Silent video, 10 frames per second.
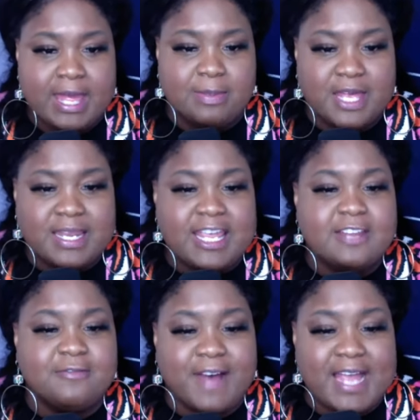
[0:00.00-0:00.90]
And then
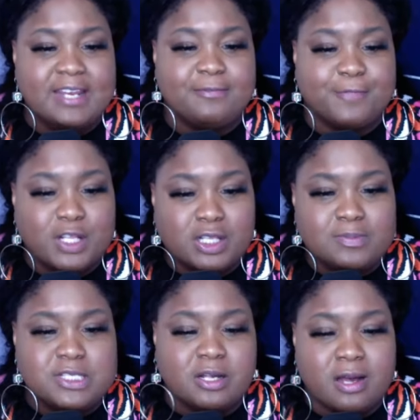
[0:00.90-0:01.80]
he invited
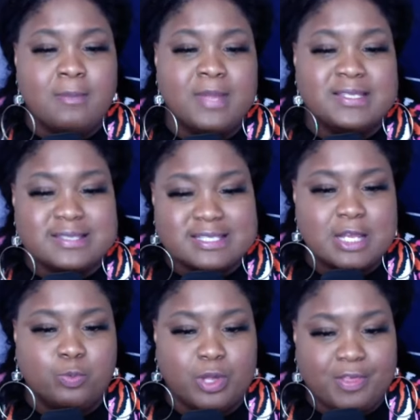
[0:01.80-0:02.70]
Philip to come and
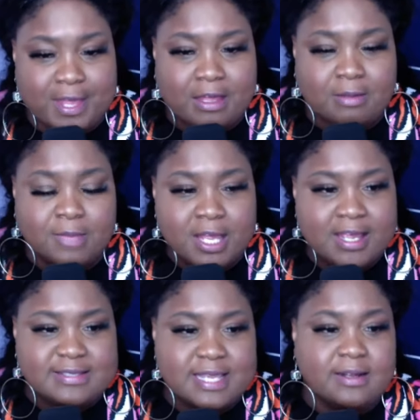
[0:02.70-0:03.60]
sit with him.
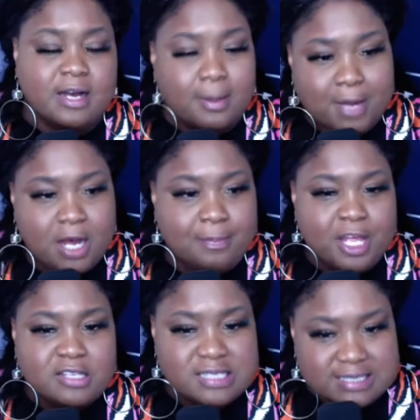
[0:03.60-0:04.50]
He said, Come
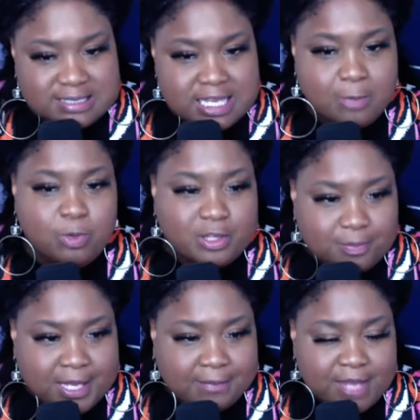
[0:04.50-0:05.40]
up to sit
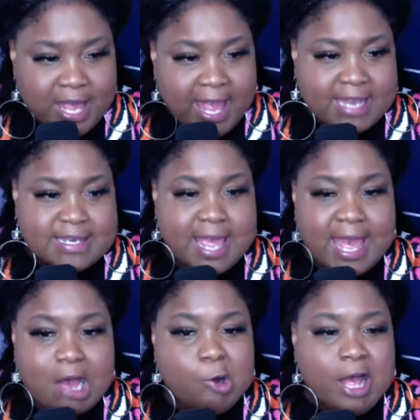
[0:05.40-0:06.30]
with me. And
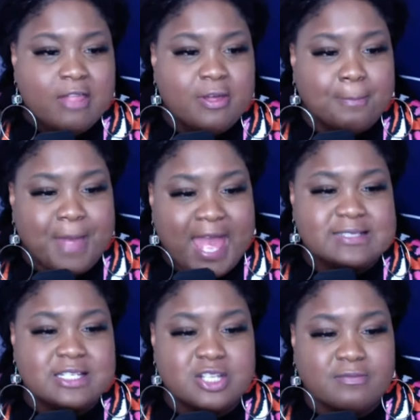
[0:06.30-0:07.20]
now the
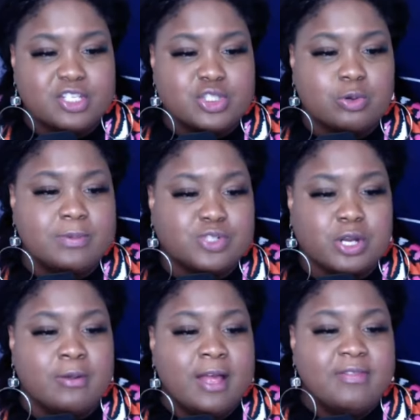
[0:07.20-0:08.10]
passage of the
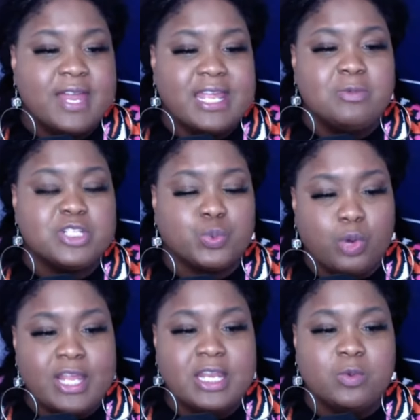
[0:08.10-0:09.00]
scripture that he was
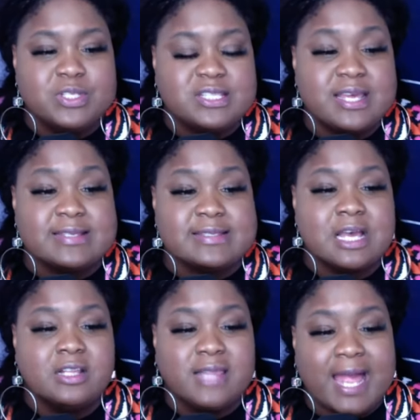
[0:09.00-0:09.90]
reading was
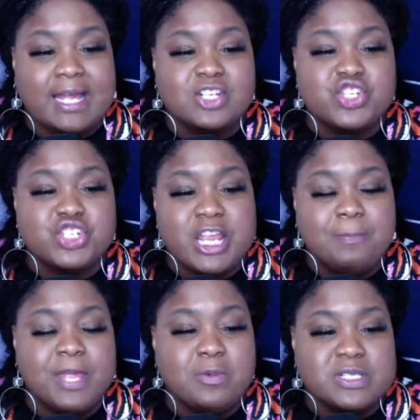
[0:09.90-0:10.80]
this Like a
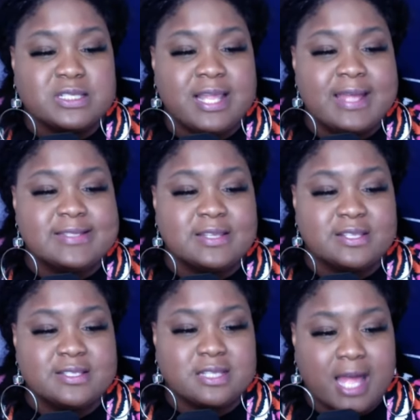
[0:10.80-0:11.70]
sheep, he was led
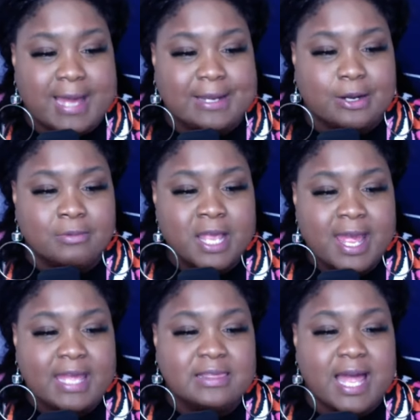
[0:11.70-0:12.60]
to the slaughter,
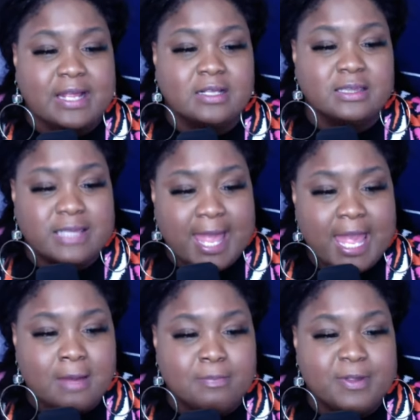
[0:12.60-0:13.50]
and like a
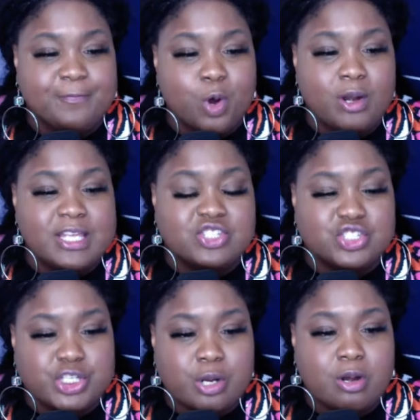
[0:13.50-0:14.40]
lamb, before its
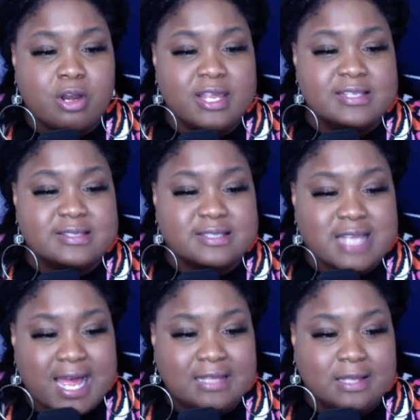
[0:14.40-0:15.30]
shearer is
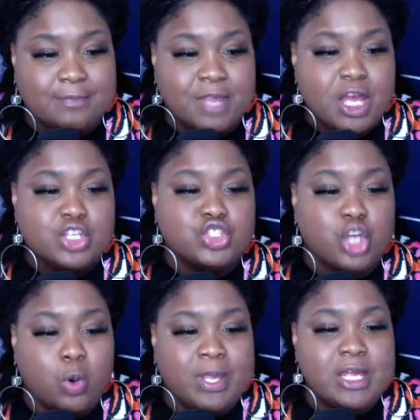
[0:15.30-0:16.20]
silent,
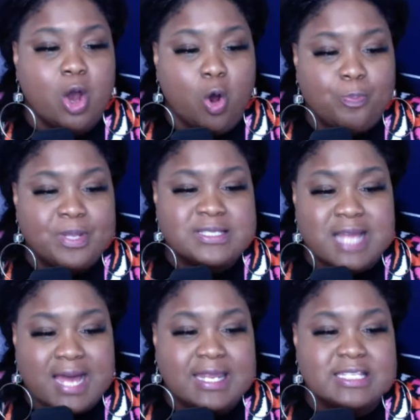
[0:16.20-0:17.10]
so he
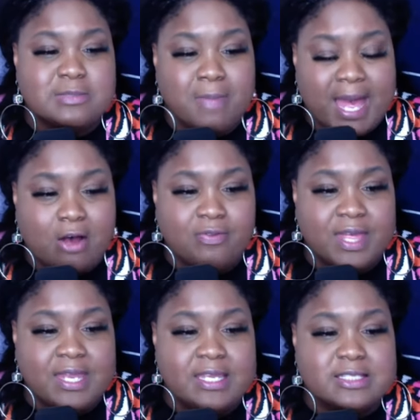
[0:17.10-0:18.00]
opens not his
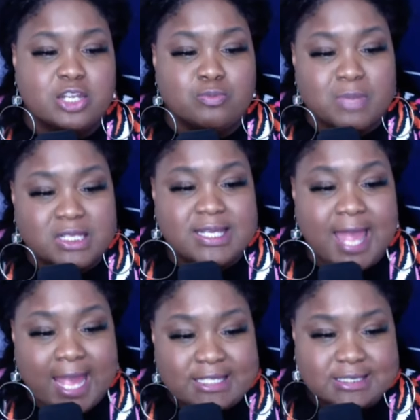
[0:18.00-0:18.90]
mouth. In his
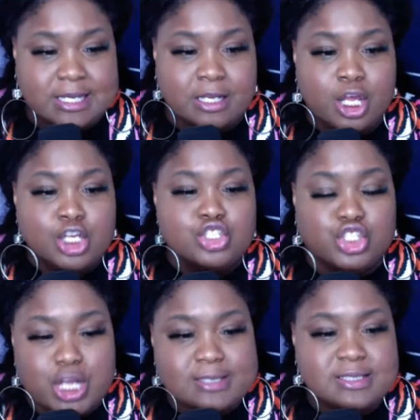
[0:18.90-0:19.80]
humiliation,
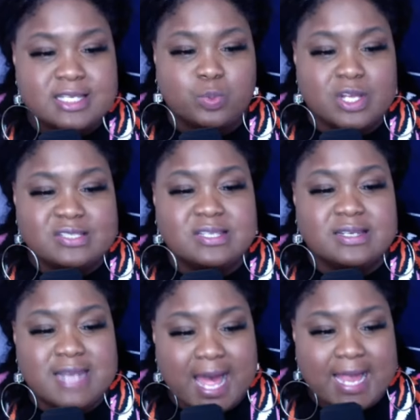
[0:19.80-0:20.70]
justice was
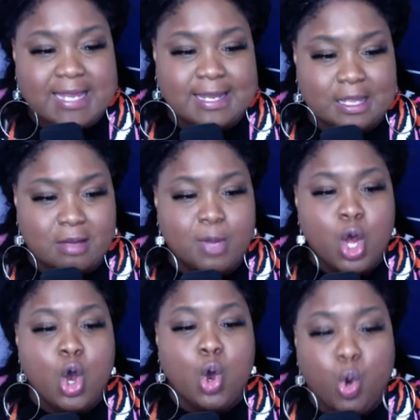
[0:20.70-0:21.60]
denied him.
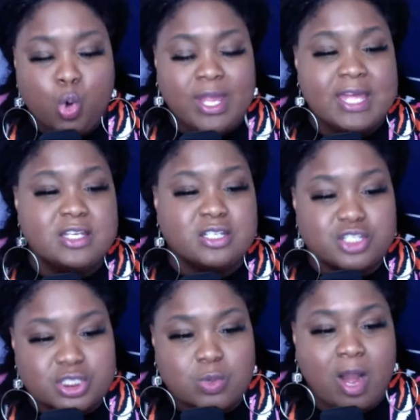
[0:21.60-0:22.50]
Who can
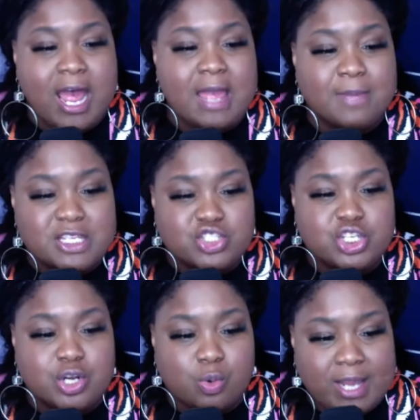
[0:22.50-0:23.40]
describe his
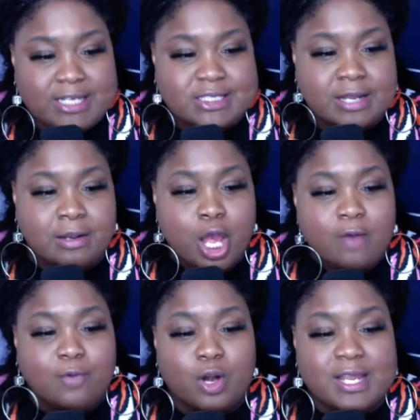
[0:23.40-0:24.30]
generation?
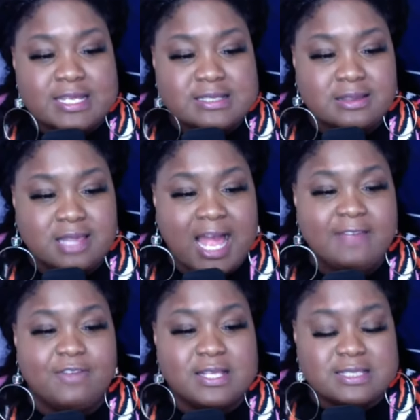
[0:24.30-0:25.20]
For his
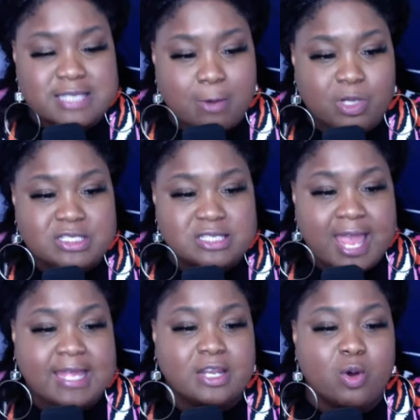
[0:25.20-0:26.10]
life is t- was
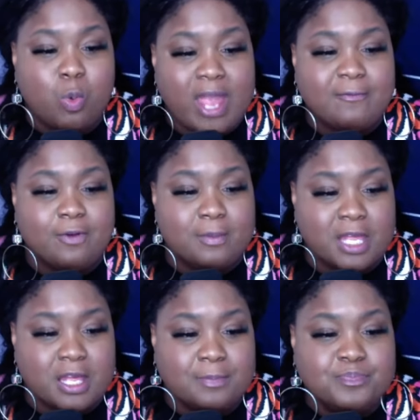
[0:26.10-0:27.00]
taken away from
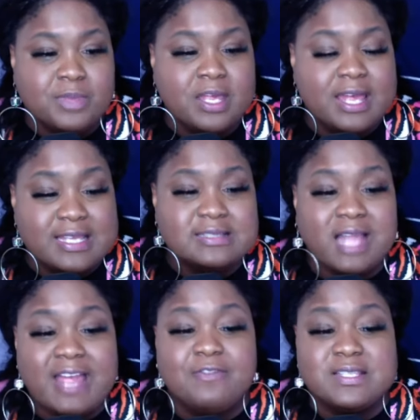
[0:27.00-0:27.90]
him. His
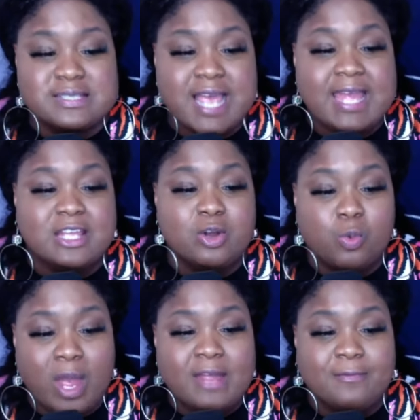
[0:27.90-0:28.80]
life is taken
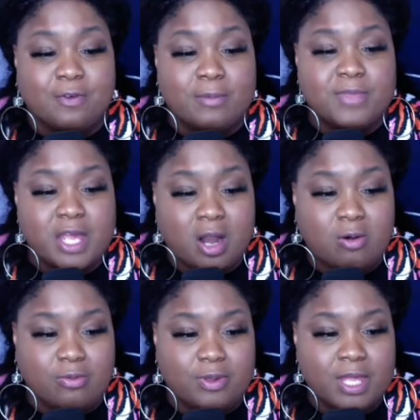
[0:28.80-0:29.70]
away from the
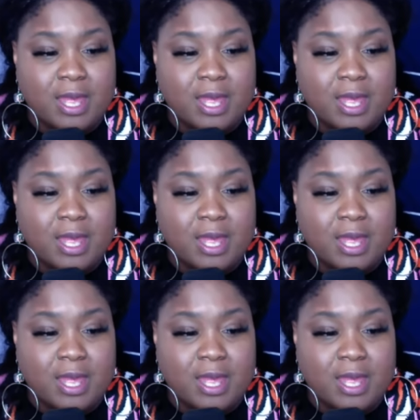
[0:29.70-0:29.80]
earth.